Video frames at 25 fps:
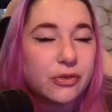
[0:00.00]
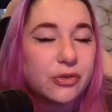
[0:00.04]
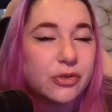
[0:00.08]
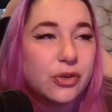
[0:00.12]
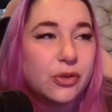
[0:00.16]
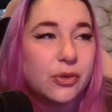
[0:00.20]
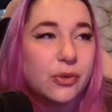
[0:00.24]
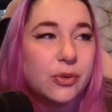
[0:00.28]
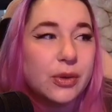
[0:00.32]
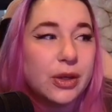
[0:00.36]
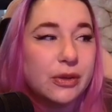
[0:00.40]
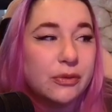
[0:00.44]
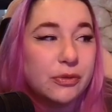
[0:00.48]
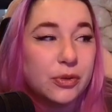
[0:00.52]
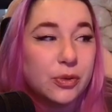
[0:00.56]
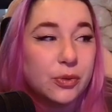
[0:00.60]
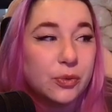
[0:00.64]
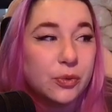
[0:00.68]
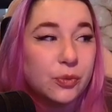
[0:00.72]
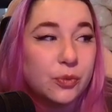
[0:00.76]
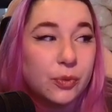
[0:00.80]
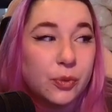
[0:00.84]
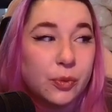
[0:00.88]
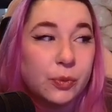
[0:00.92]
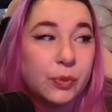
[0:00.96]
so if
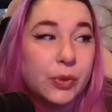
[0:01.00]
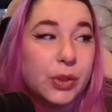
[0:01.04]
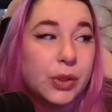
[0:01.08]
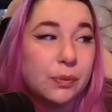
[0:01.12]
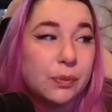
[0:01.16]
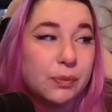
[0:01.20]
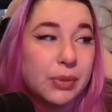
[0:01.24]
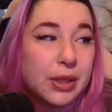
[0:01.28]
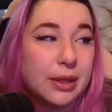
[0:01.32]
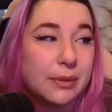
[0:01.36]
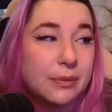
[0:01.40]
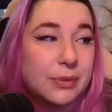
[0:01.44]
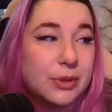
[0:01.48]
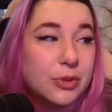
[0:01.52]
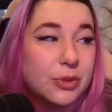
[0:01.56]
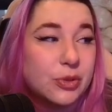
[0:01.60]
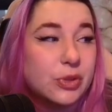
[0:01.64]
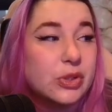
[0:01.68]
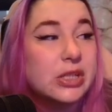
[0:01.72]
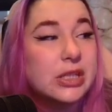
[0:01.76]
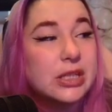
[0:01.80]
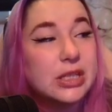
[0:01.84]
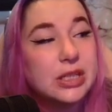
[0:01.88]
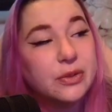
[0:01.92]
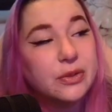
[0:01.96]
you wouldn't be able to
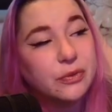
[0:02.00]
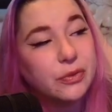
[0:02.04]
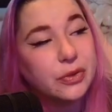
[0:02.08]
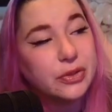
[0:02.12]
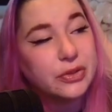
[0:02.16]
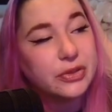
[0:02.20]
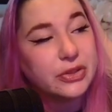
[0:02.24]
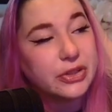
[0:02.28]
see the fur